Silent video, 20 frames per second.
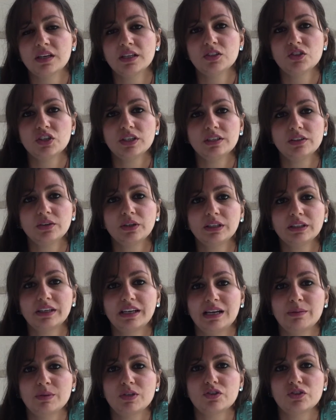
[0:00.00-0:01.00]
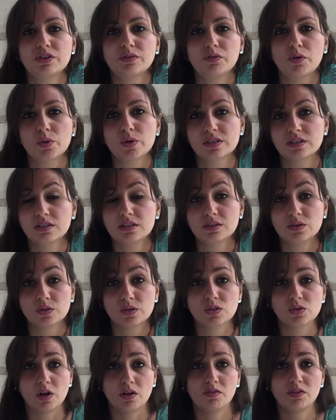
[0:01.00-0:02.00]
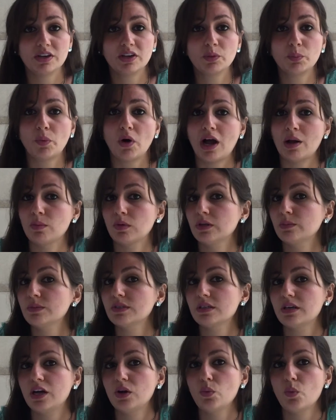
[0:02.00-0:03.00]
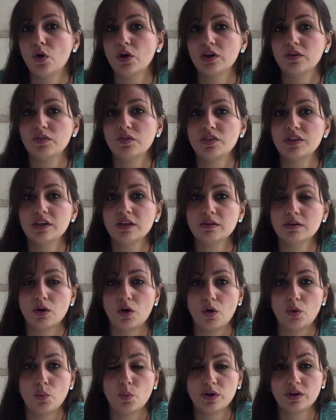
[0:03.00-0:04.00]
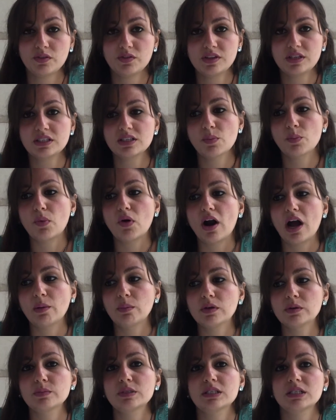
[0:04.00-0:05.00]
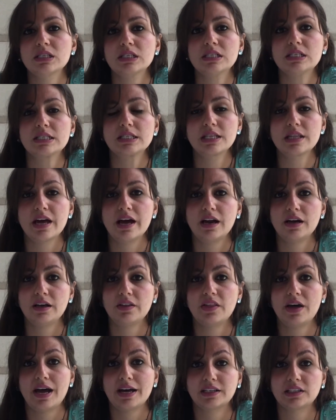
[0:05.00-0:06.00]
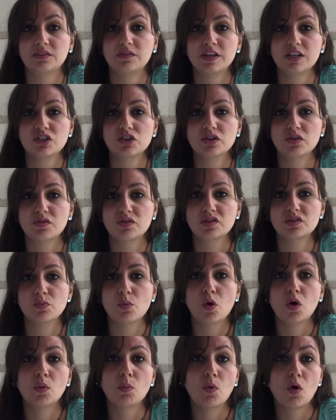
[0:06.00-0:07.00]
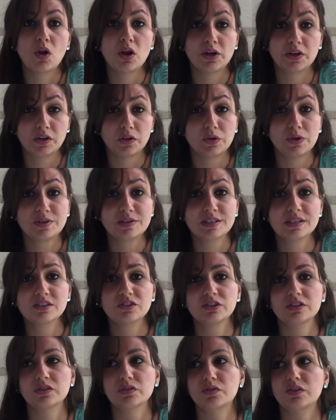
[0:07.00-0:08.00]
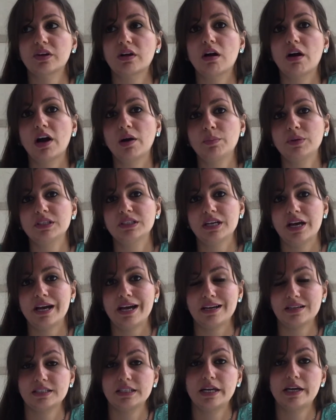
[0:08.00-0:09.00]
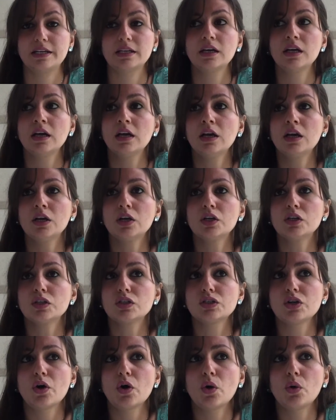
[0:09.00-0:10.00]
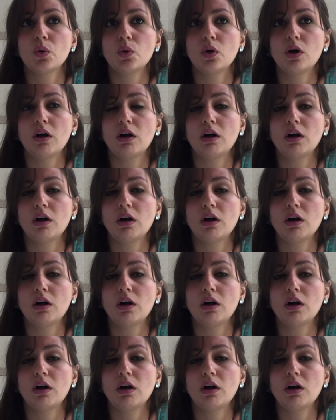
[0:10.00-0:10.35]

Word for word: in general, chemistry focuses on solving the problems, and one of the one of these problems is that of the activation of a small molecule, such as the carbon dioxide. So